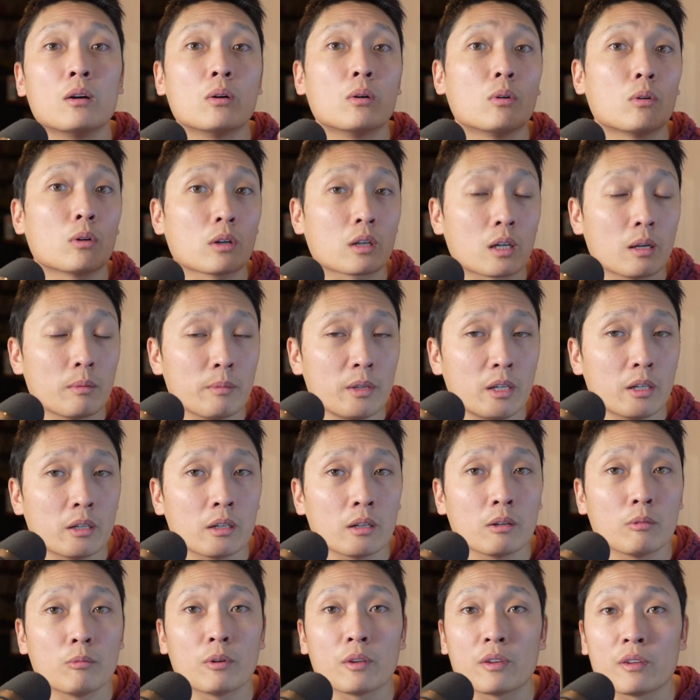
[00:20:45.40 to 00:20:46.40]
or come
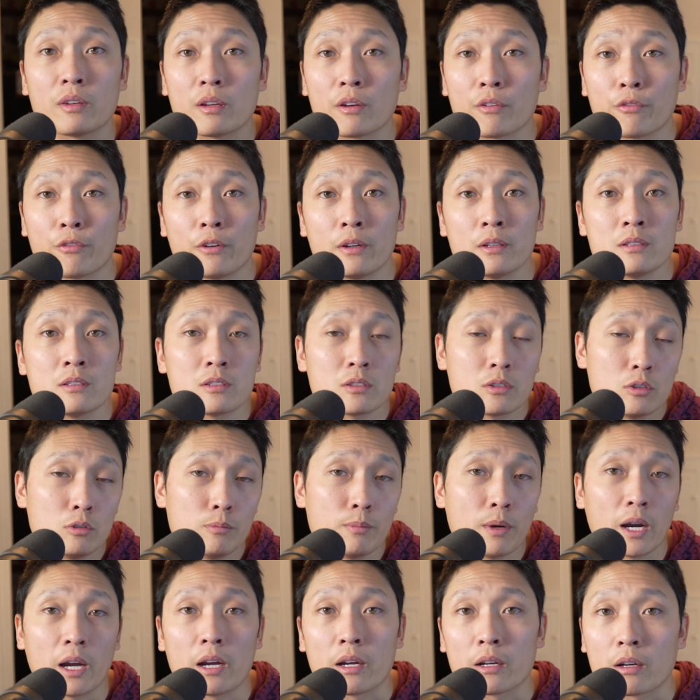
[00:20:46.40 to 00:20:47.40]
here with enough funds to
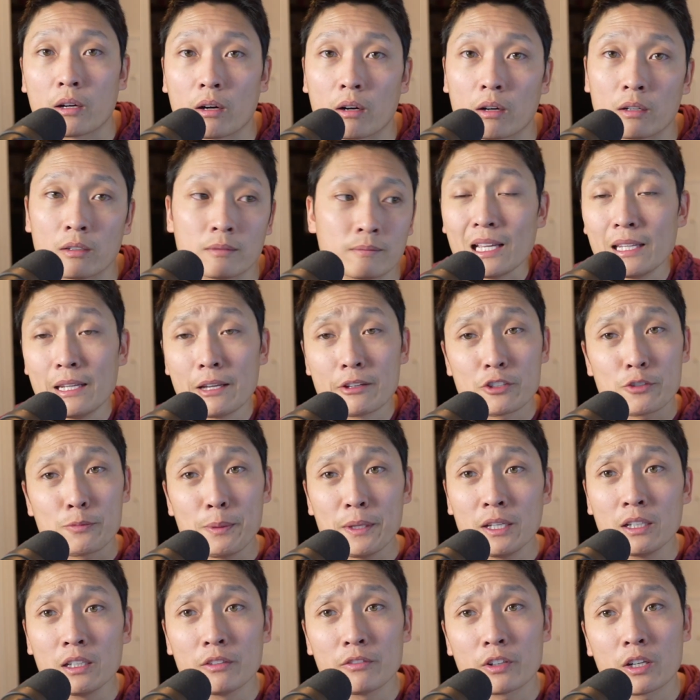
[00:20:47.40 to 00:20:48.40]
buy a car. Now,
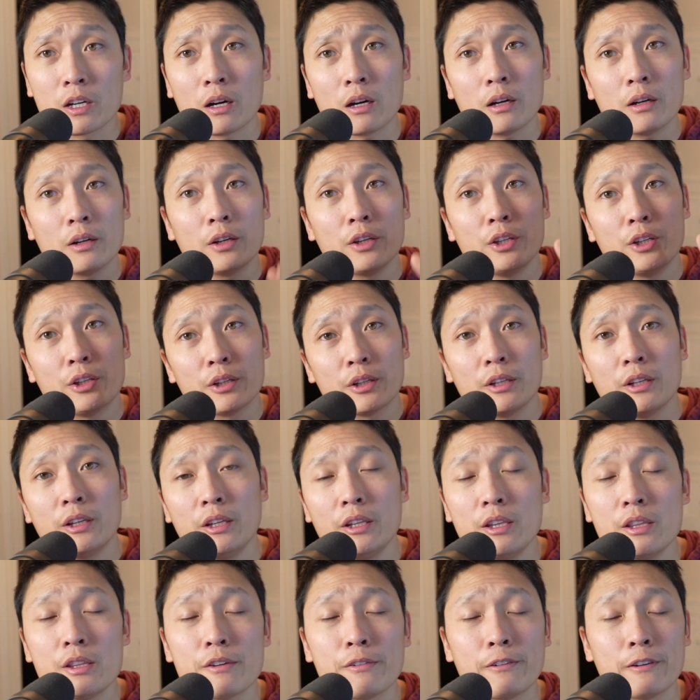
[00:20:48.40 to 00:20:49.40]
speaking of a car, you're going to
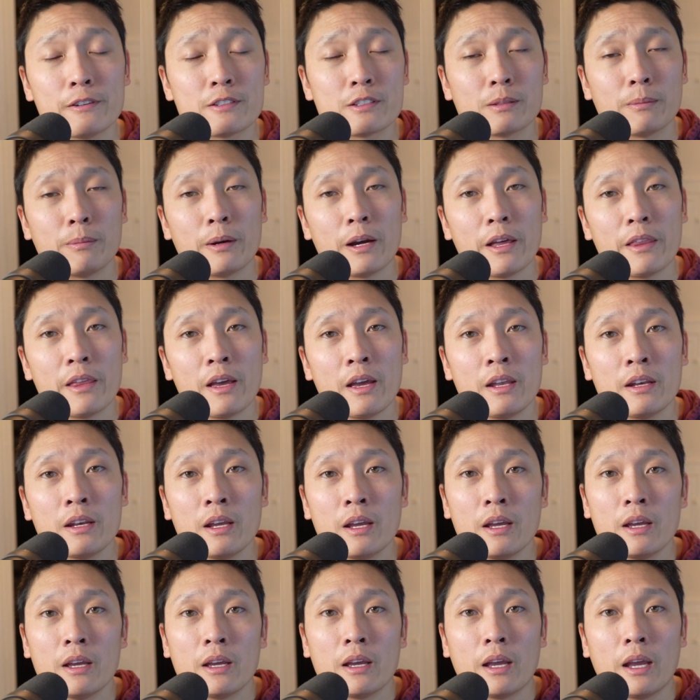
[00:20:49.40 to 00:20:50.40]
need the funds to buy that.
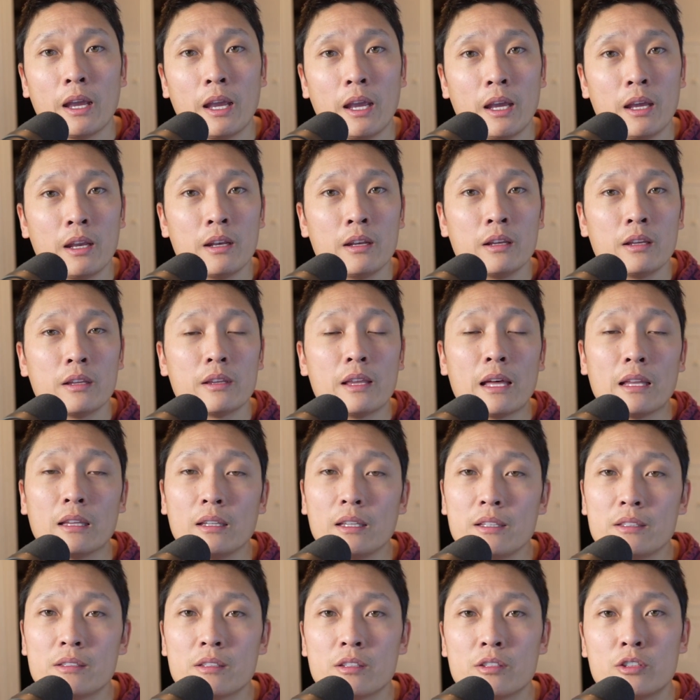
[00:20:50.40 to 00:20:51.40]
And that
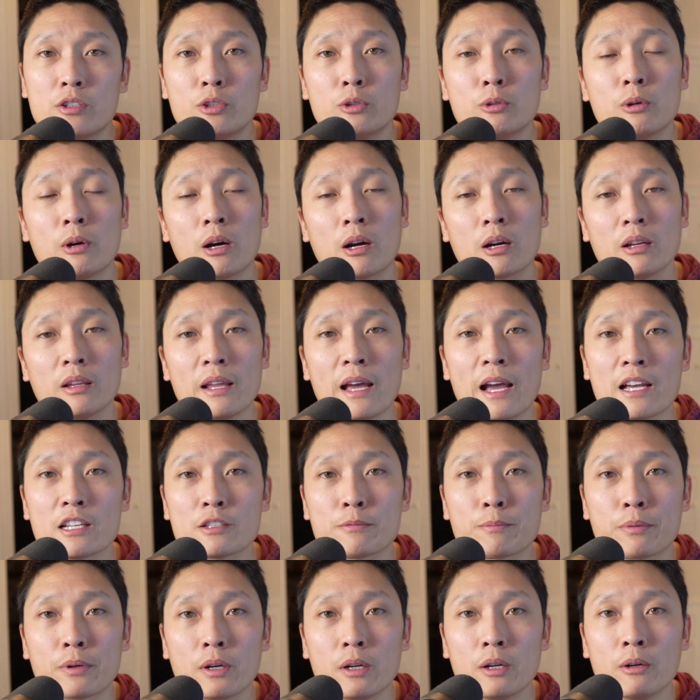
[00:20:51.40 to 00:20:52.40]
leads us to our
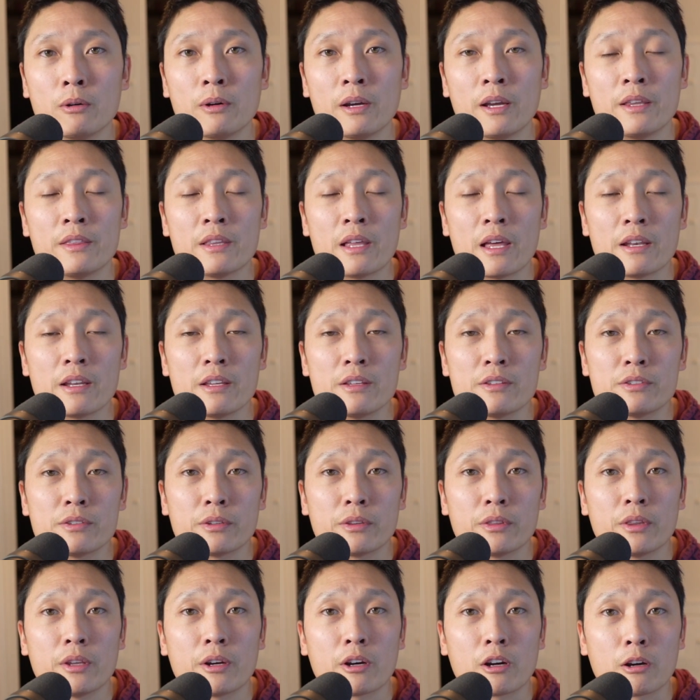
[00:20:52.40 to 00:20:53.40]
last pro, and that is
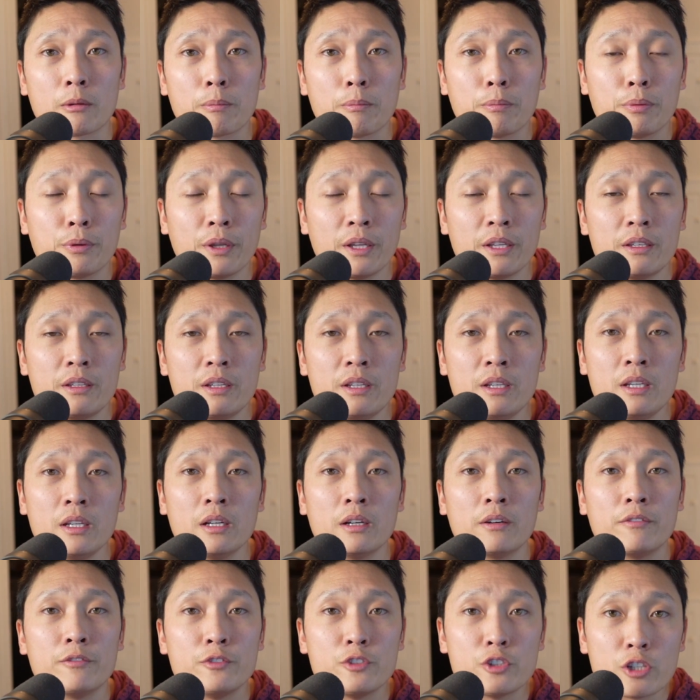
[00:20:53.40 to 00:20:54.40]
there are plenty
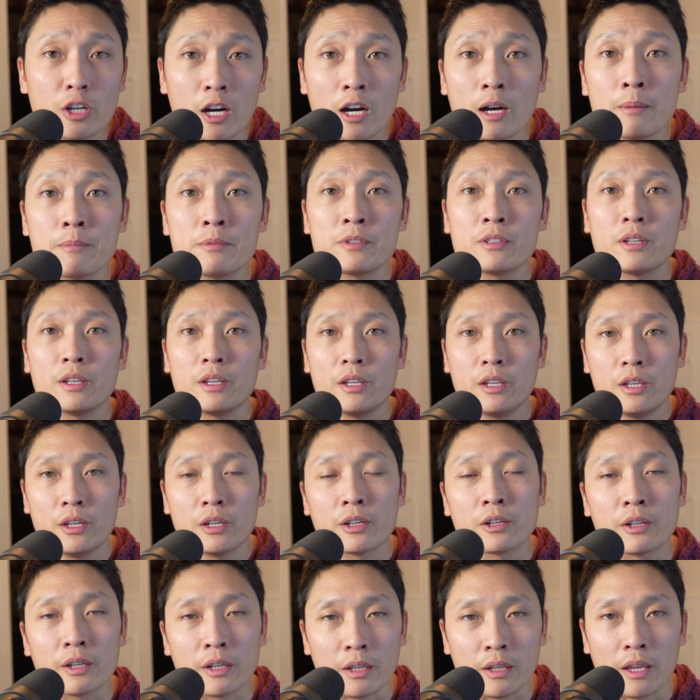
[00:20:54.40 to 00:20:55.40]
of jobs
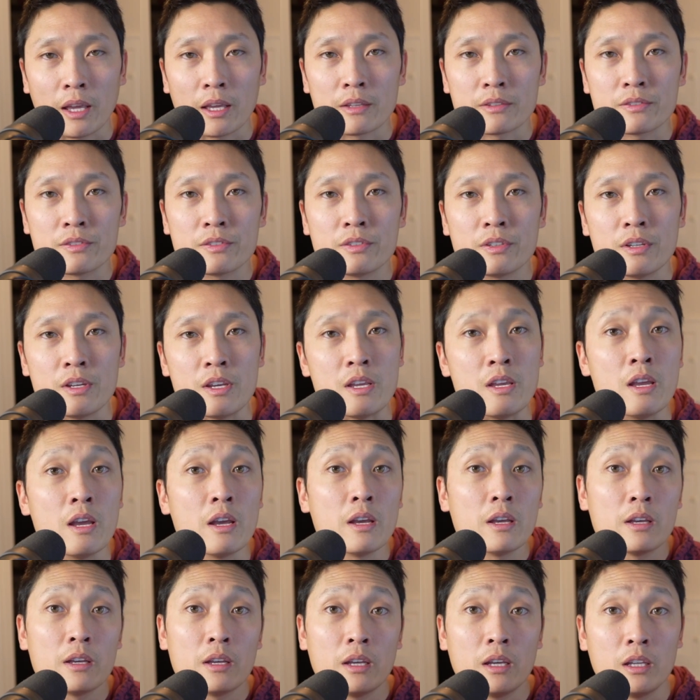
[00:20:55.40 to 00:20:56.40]
here in Kansas City
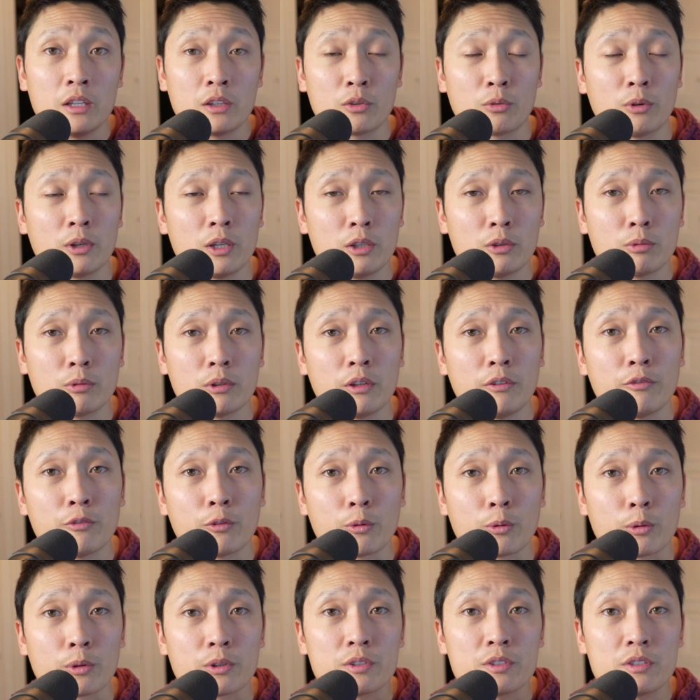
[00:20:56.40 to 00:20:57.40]
in
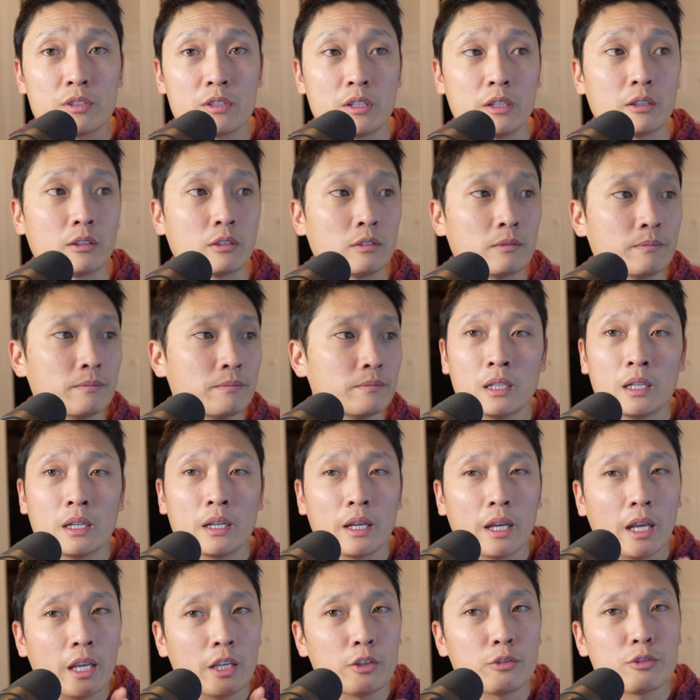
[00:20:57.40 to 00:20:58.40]
2024 still.
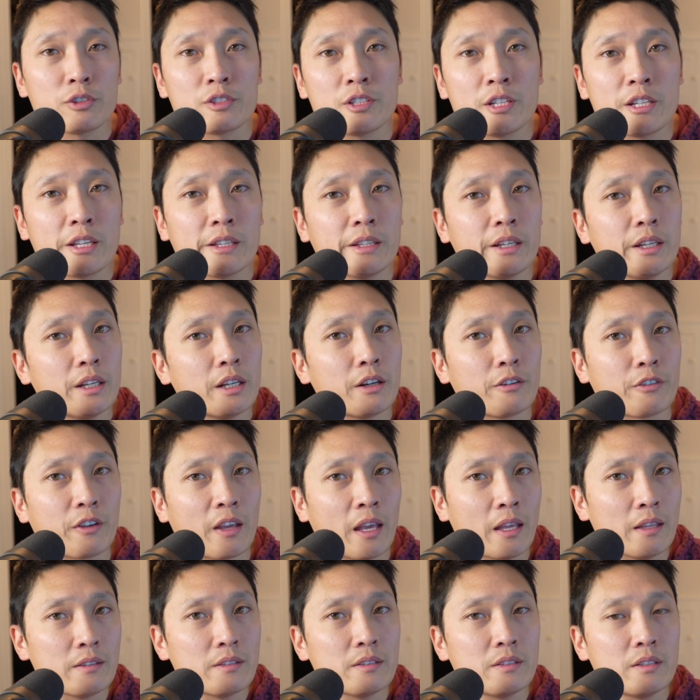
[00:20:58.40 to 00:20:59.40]
Interestingly enough,
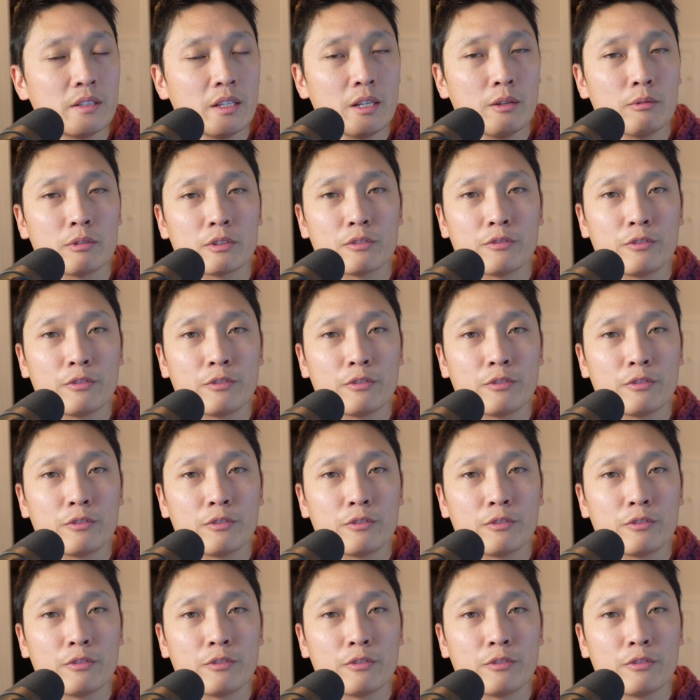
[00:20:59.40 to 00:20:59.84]
Kansas City was